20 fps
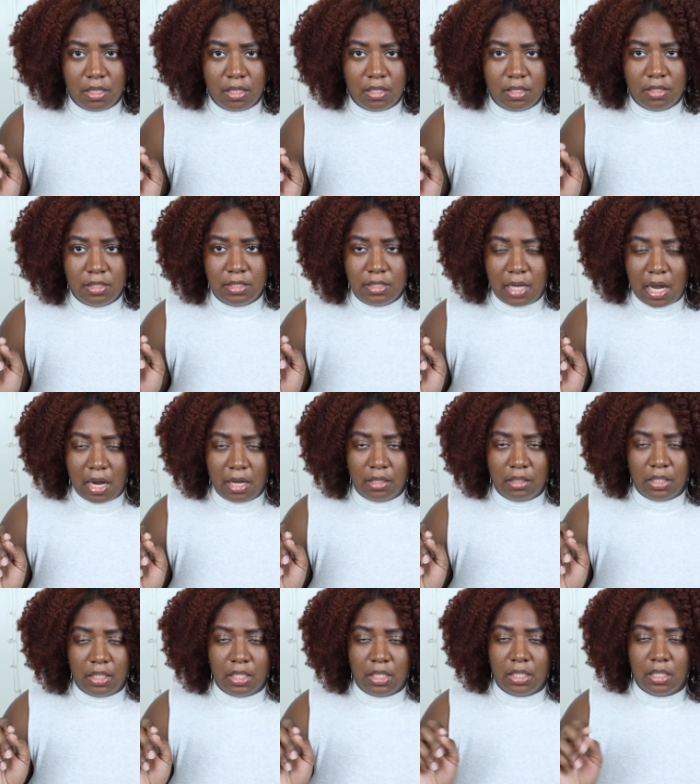
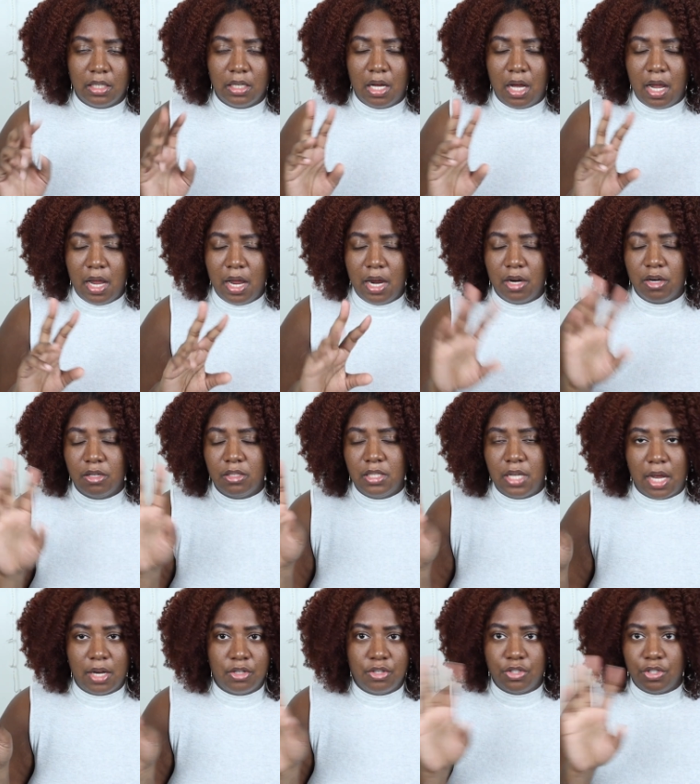styling, hair
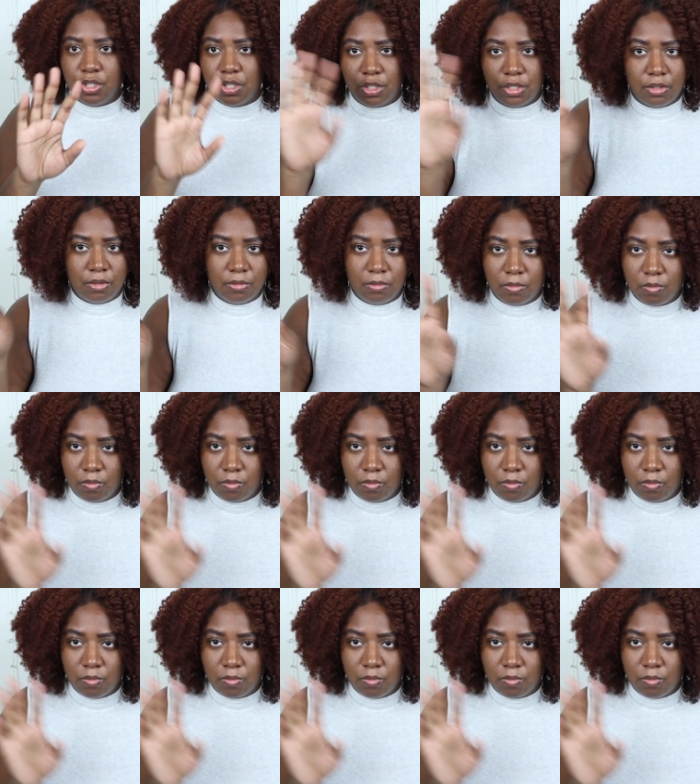texture